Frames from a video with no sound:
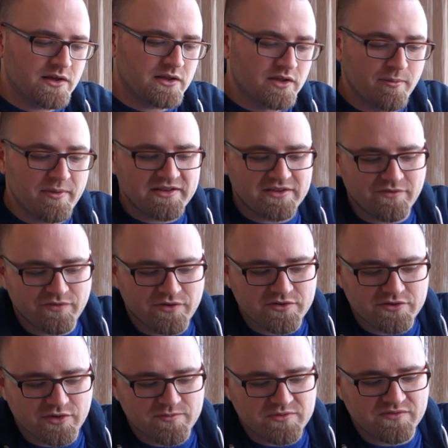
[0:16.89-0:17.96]
A little bit different
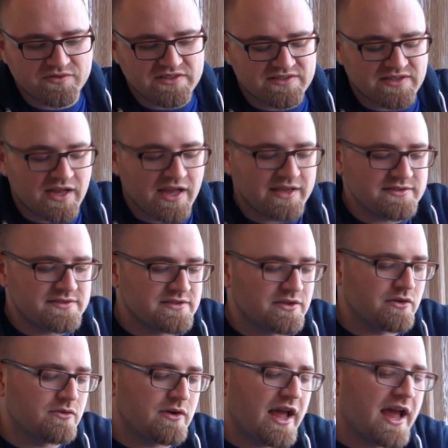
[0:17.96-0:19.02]
in terms of design.
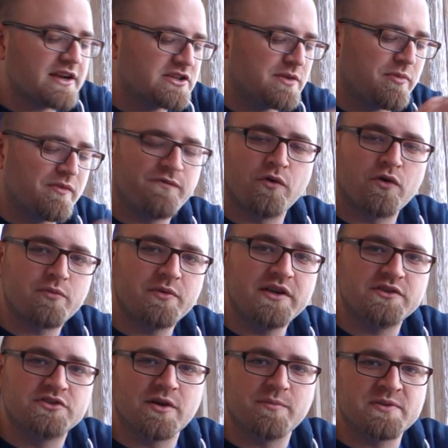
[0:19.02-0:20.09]
So actually before
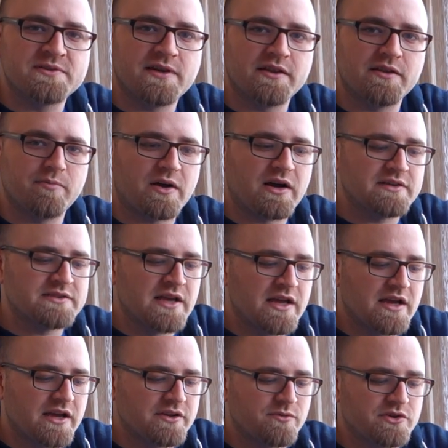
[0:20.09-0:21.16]
we jump inside the box,
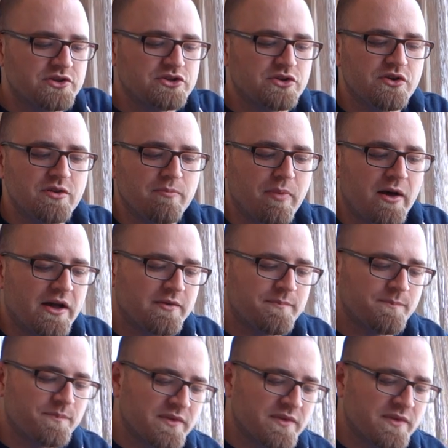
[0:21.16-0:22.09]
I do wanna show you the bottom.